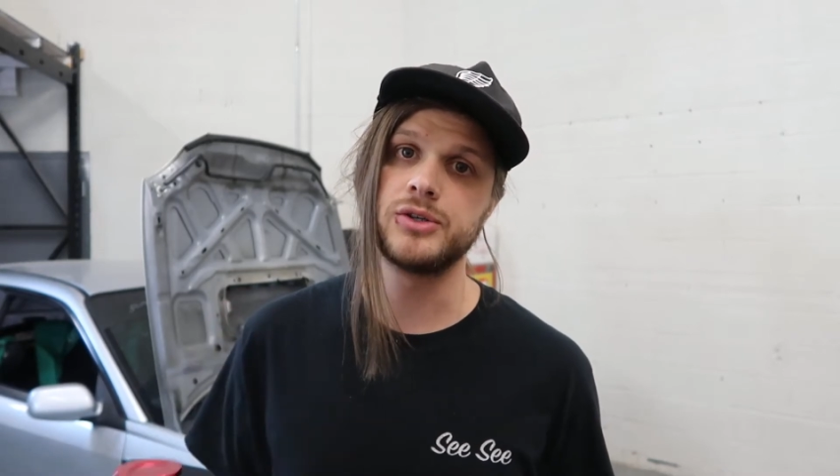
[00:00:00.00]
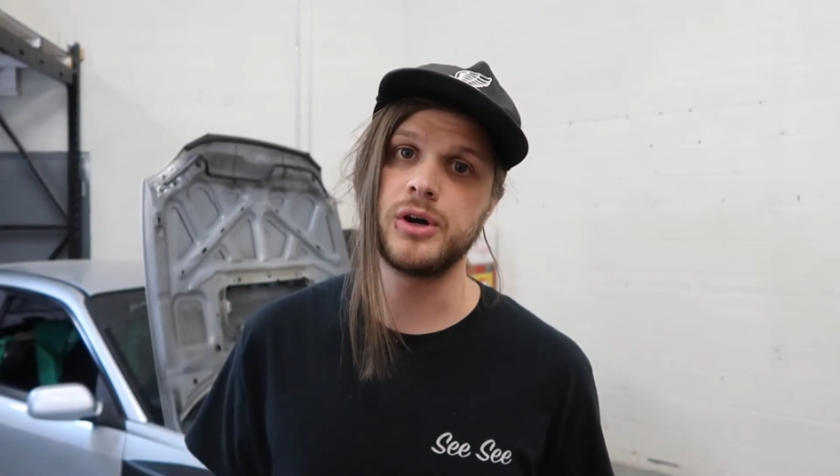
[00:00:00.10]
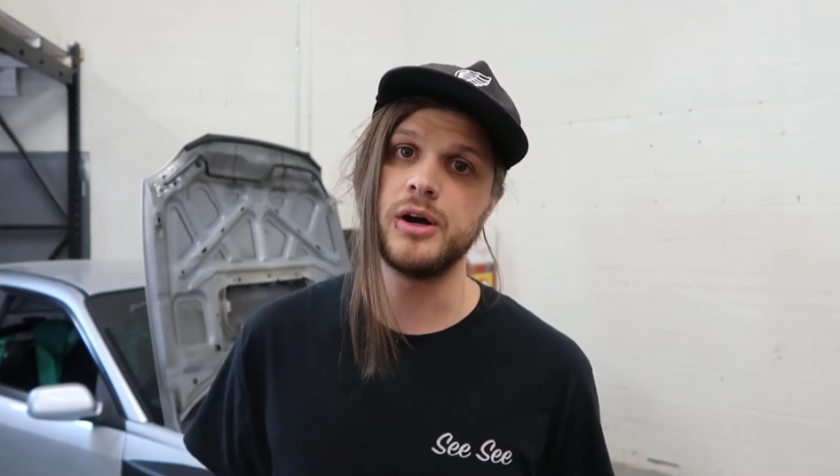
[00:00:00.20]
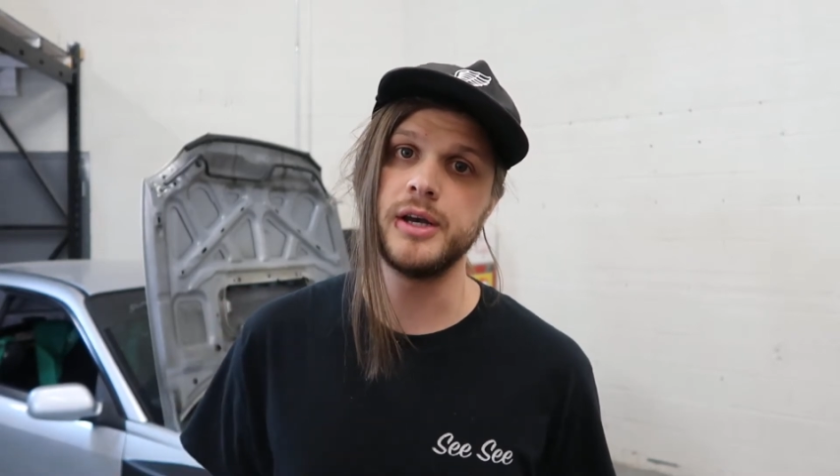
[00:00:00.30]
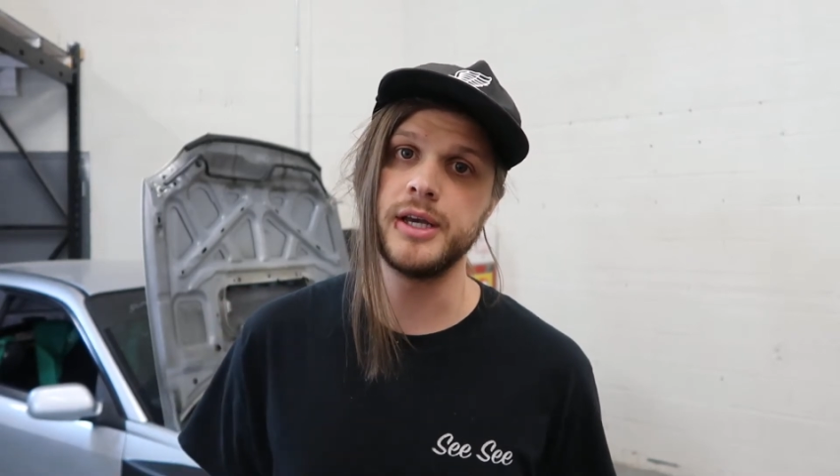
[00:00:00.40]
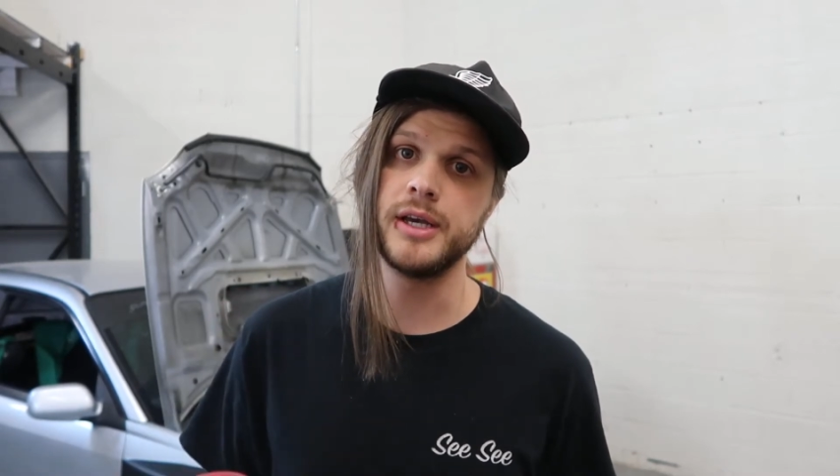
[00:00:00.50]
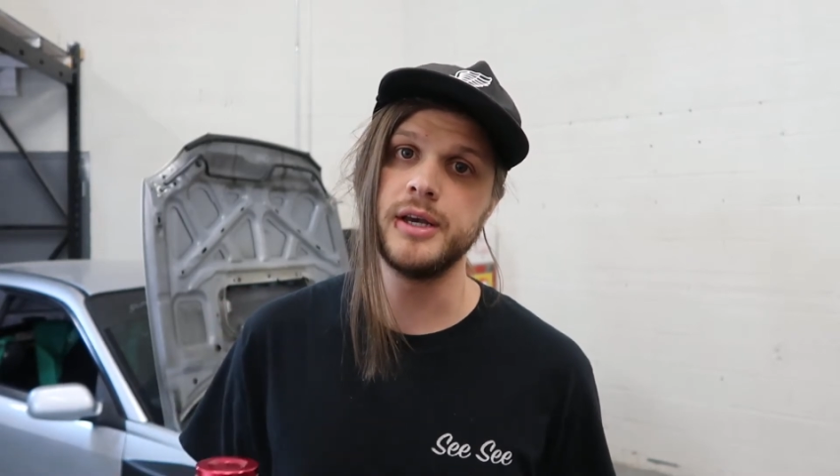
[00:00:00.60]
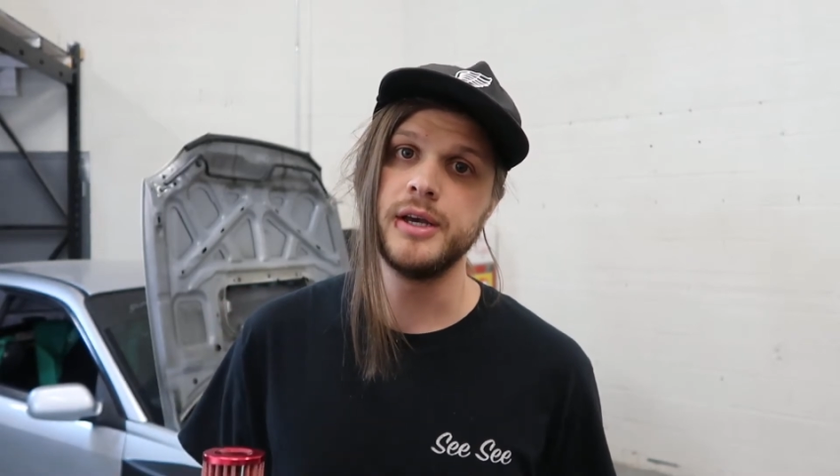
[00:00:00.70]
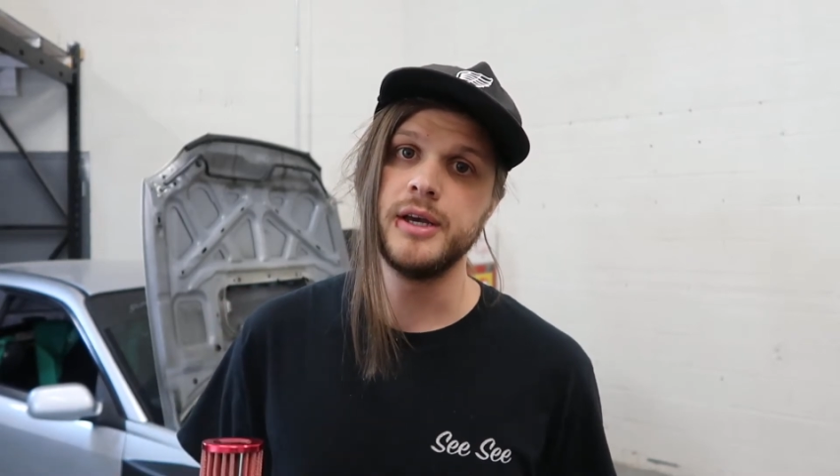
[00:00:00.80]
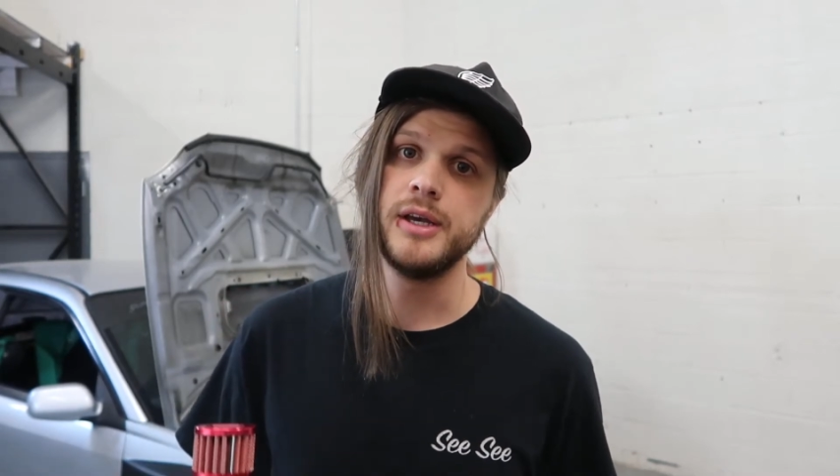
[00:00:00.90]
drawing,
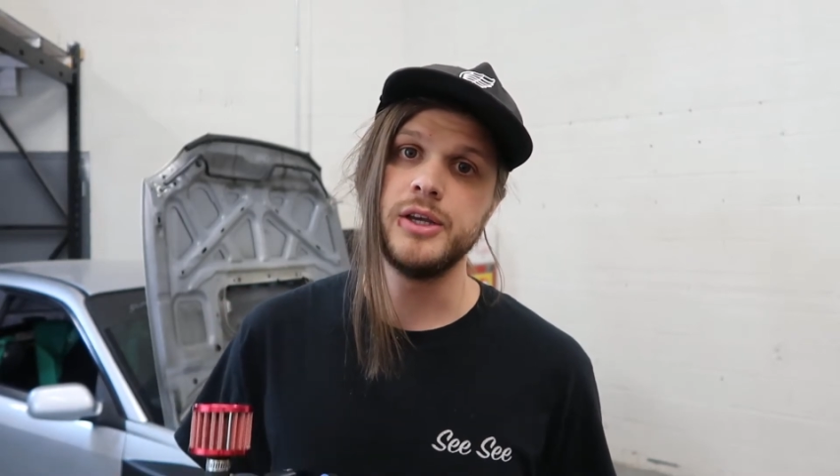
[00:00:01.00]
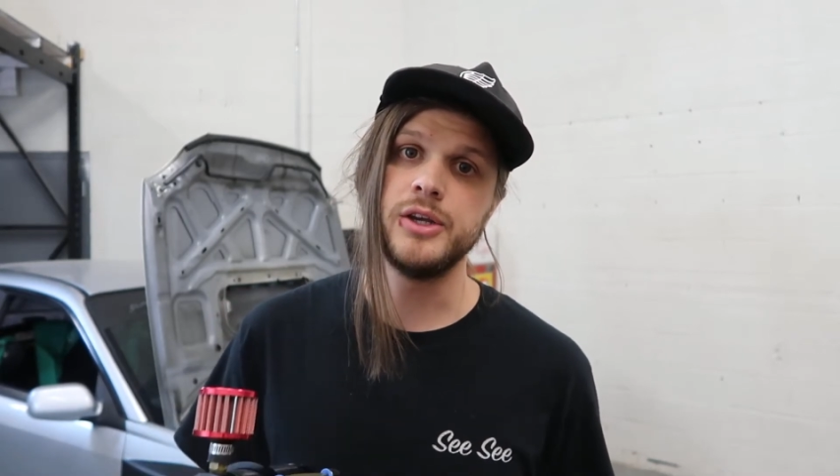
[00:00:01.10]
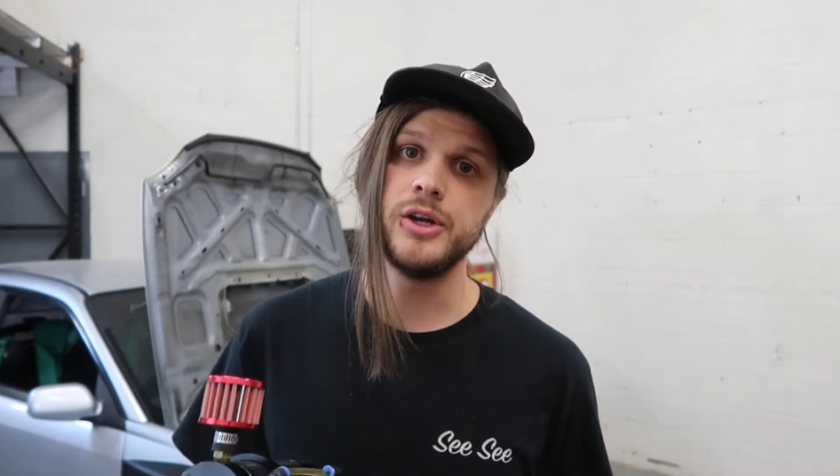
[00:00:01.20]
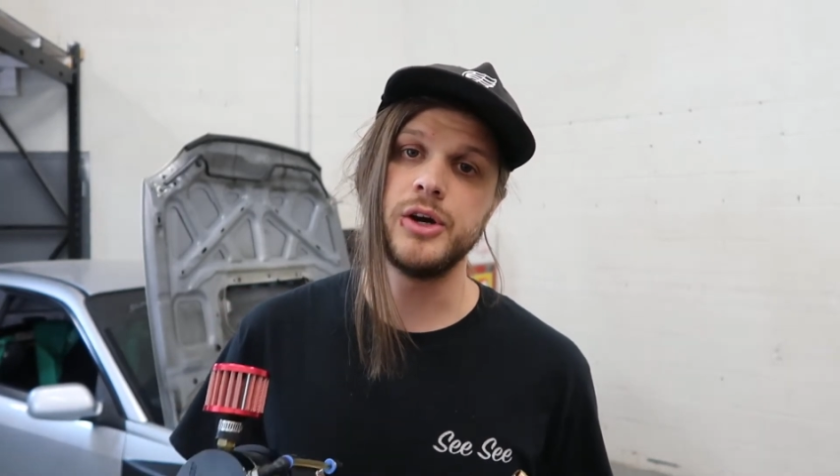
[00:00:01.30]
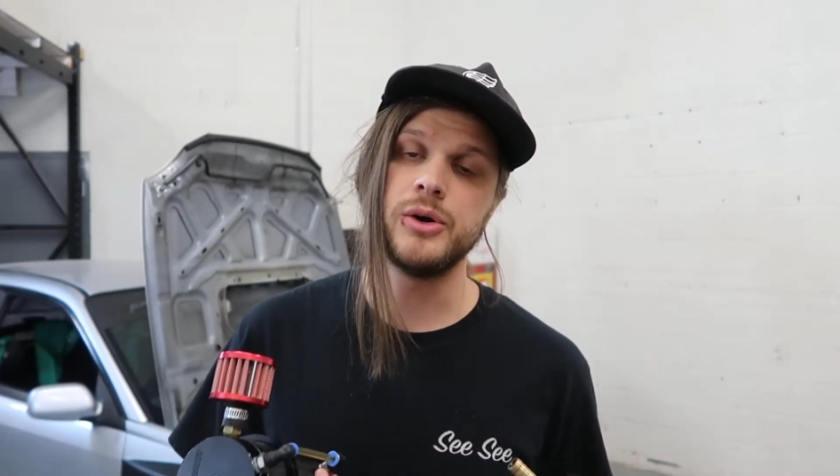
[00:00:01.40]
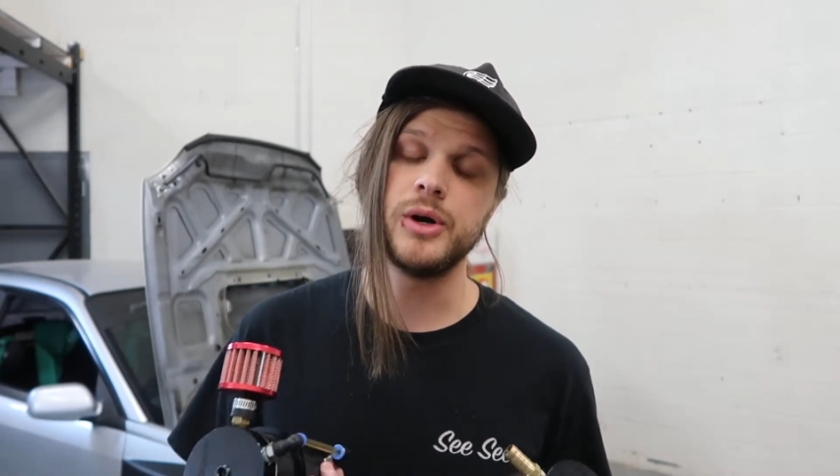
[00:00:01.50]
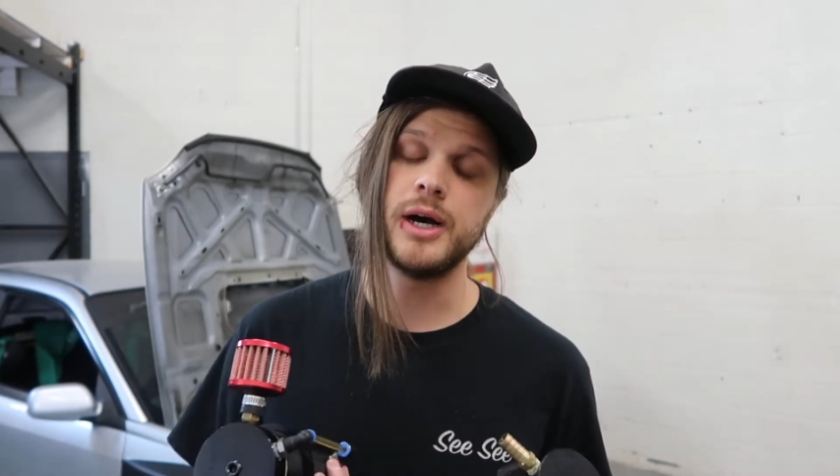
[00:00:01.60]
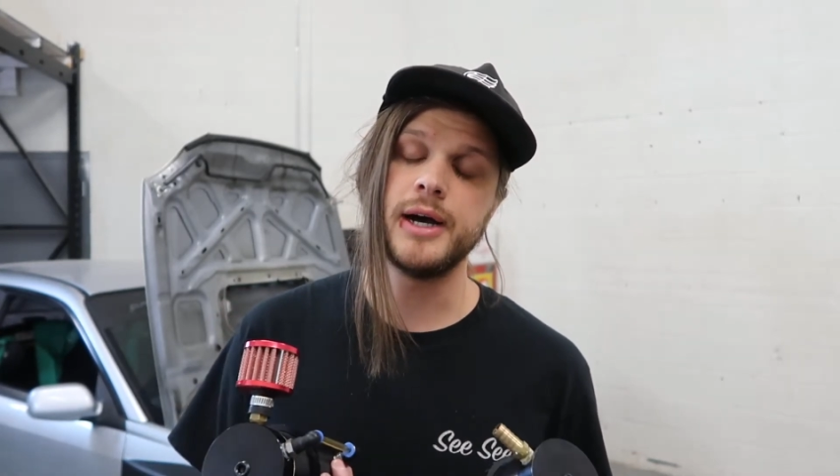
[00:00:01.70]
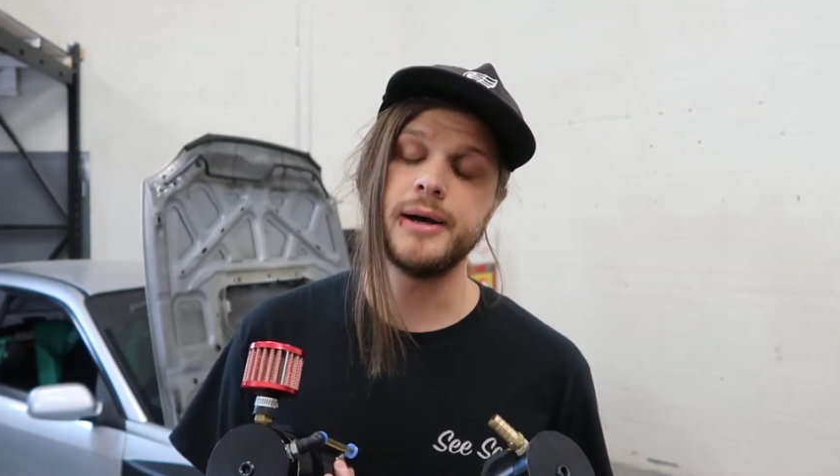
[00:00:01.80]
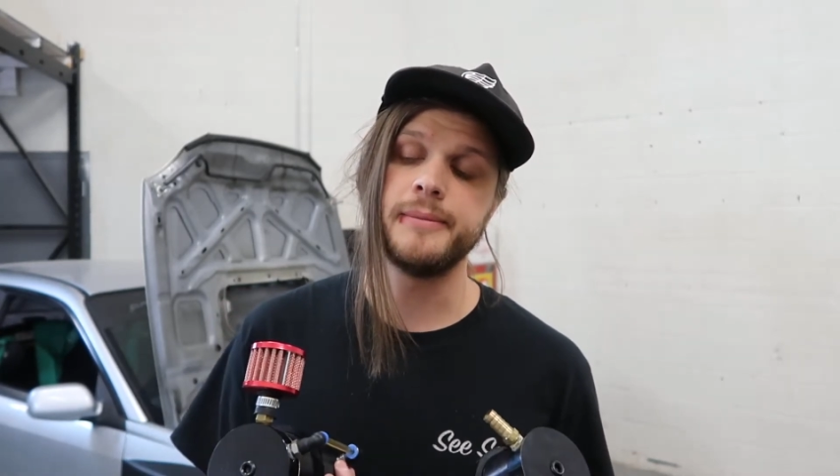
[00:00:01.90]
you
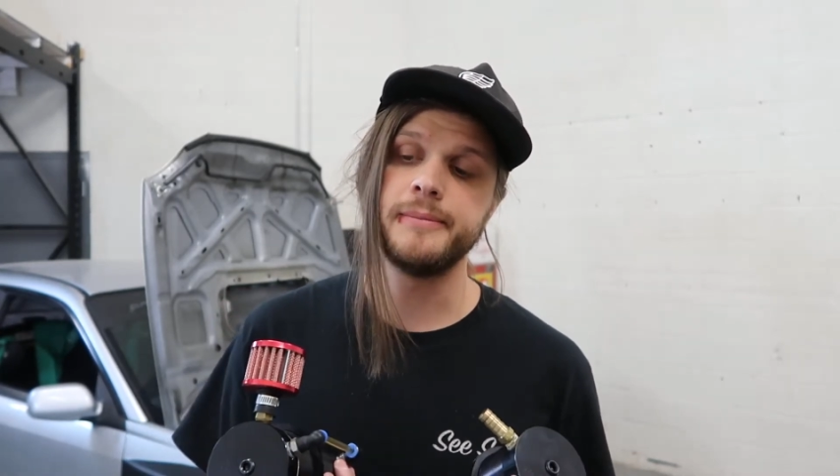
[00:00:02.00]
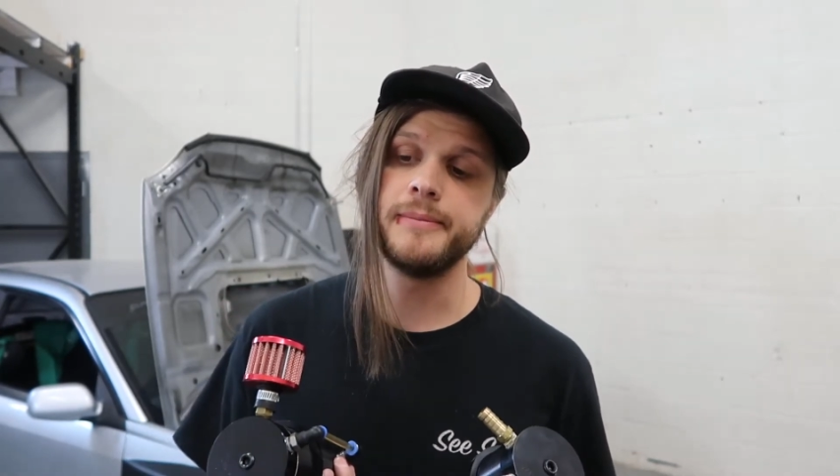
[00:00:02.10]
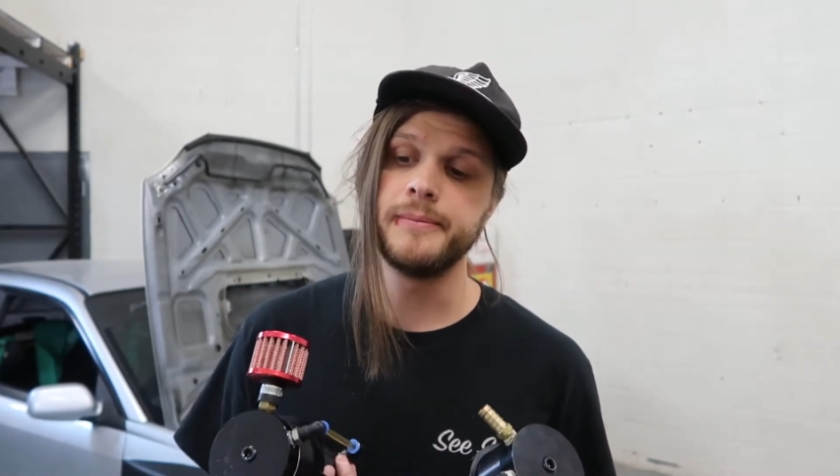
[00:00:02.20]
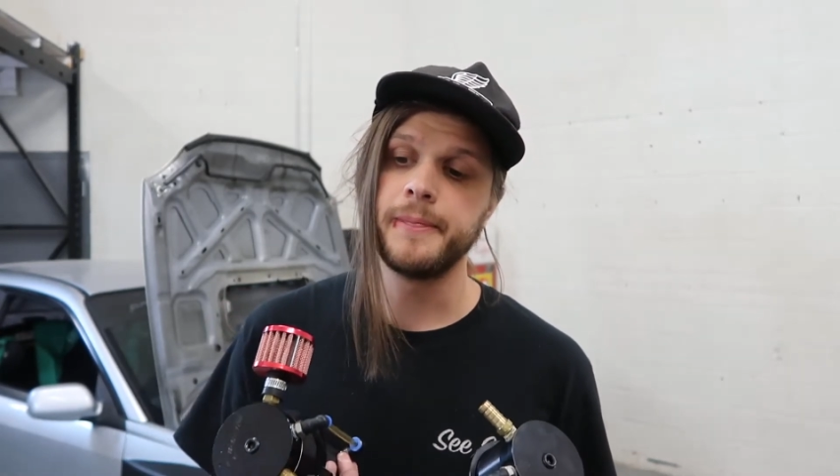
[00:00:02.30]
know,